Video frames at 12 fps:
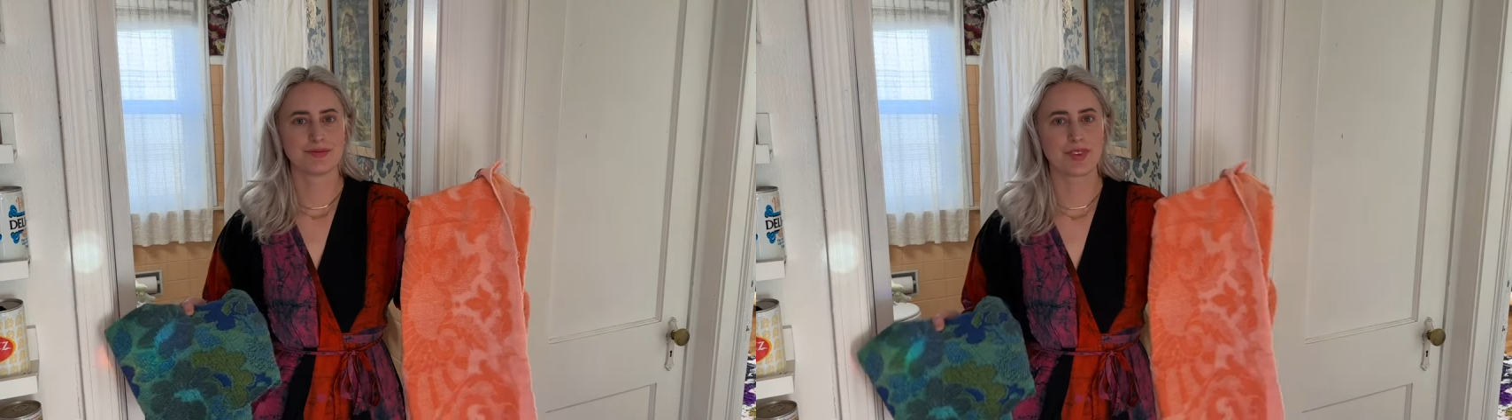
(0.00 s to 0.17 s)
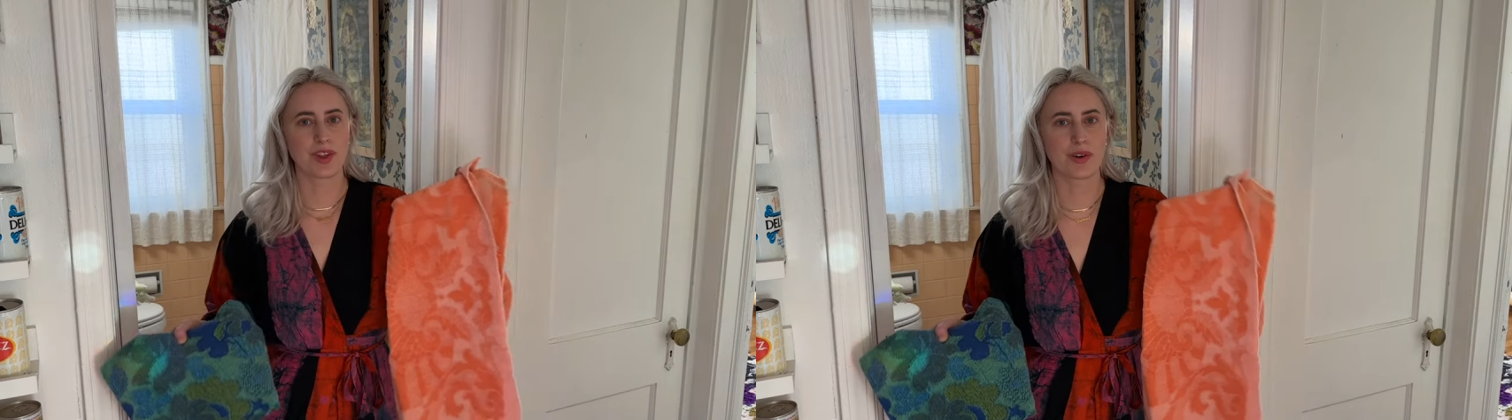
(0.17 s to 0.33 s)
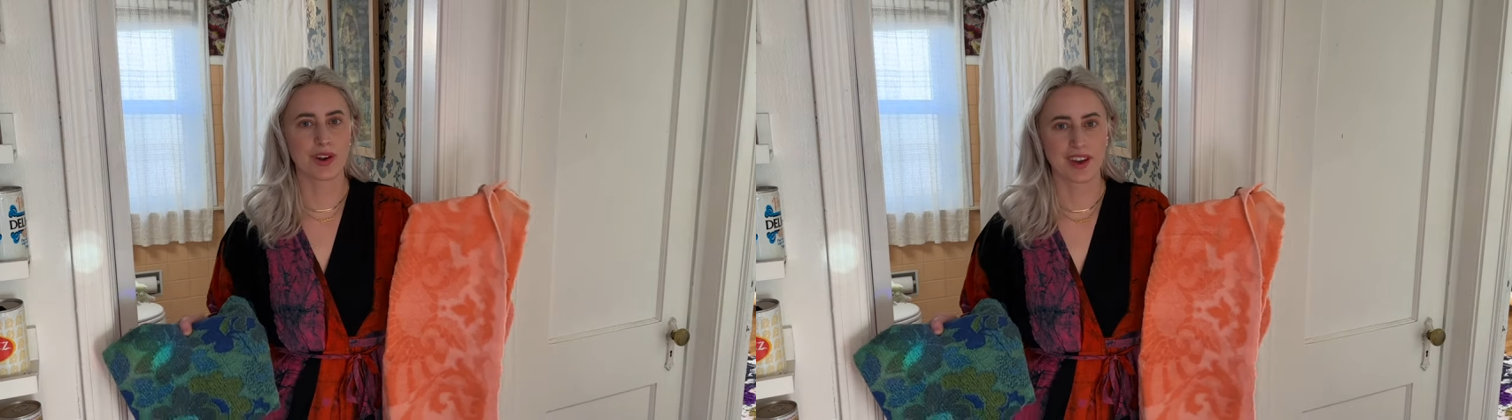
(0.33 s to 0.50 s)

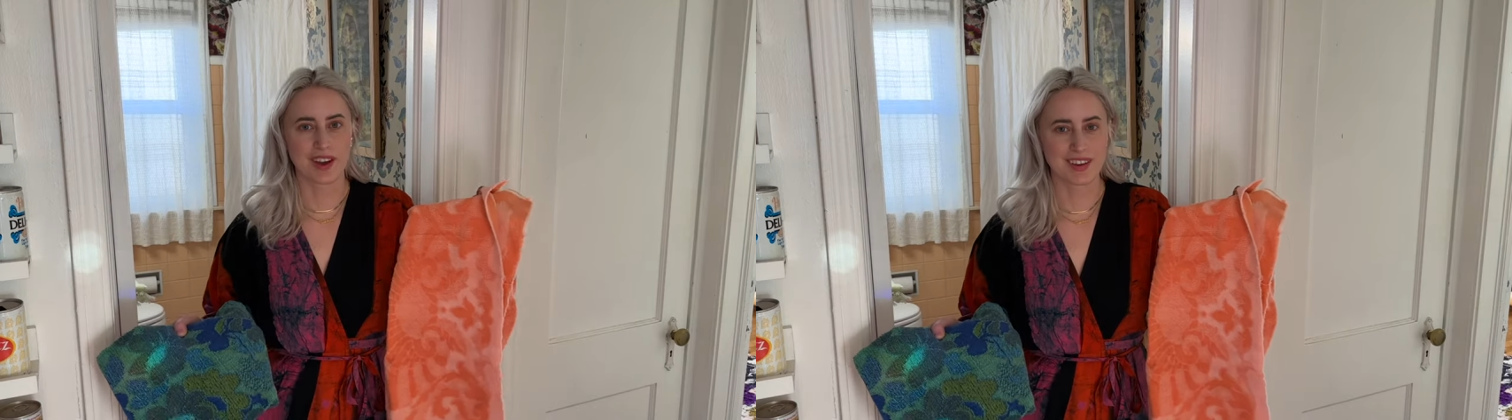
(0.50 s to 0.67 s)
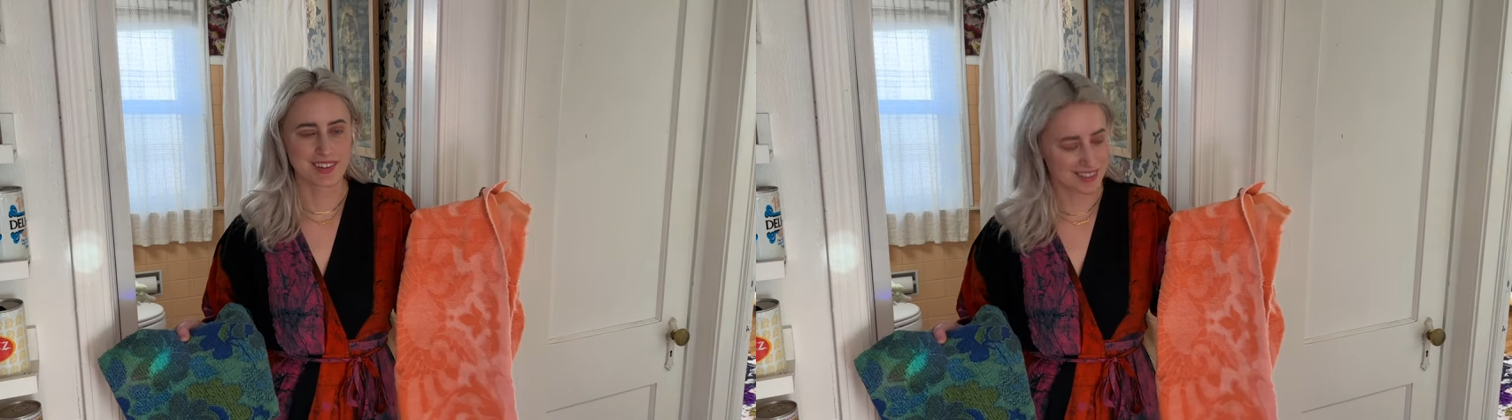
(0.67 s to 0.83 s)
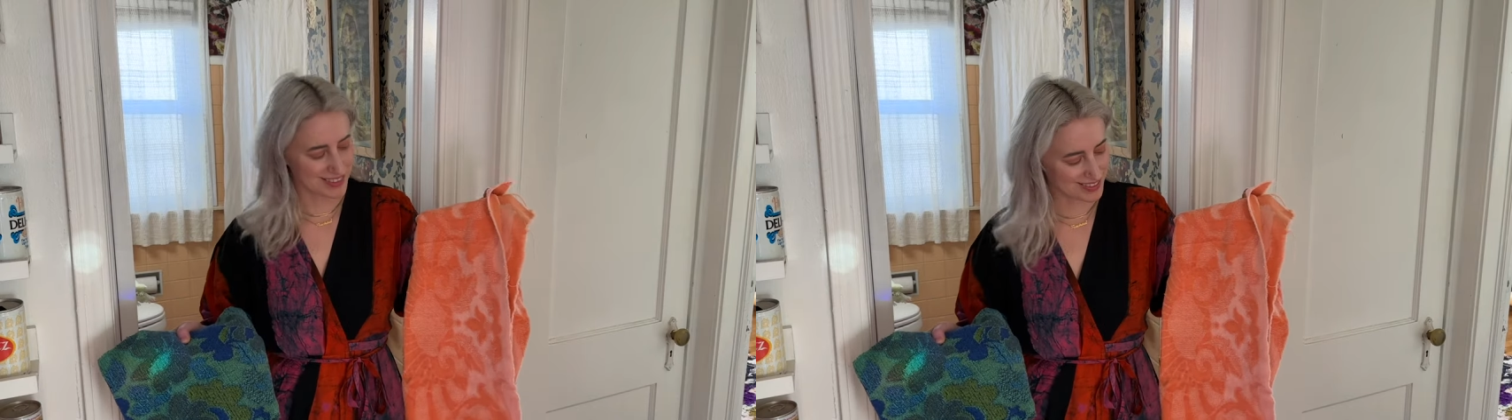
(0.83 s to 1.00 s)
Okay,
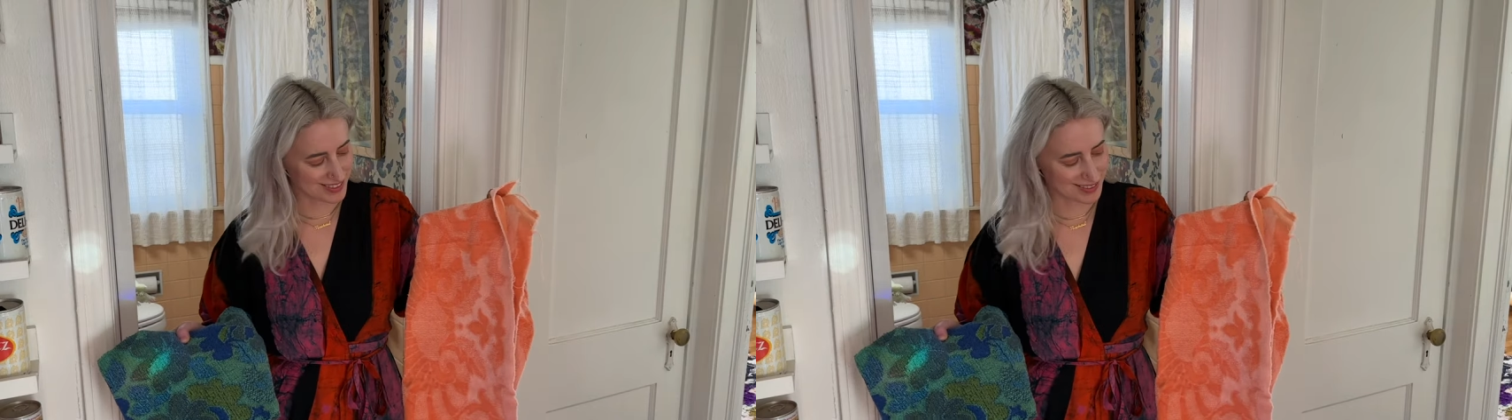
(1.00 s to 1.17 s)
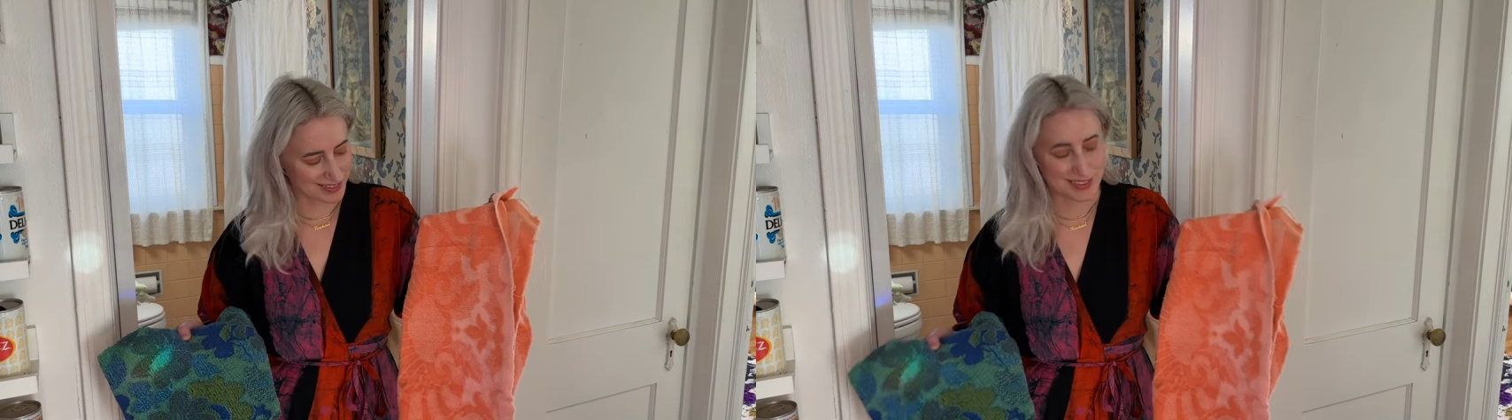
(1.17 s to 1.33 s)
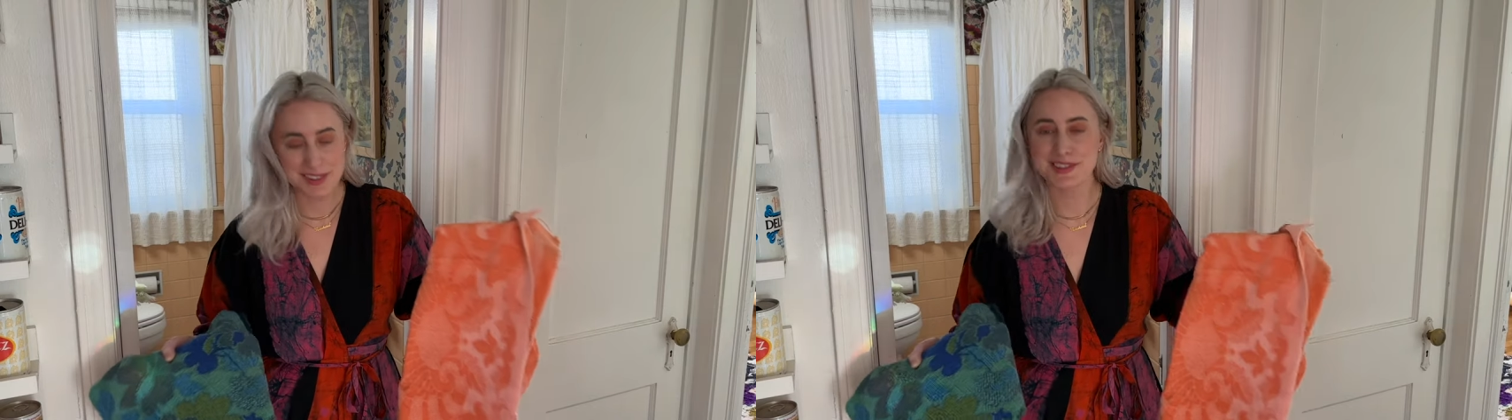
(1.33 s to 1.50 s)

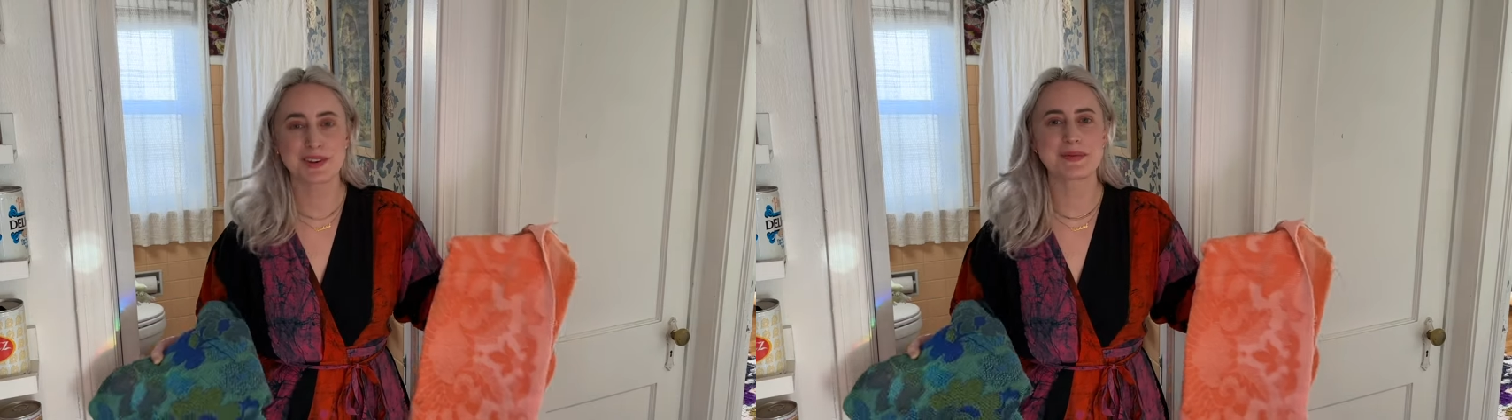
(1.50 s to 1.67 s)
these are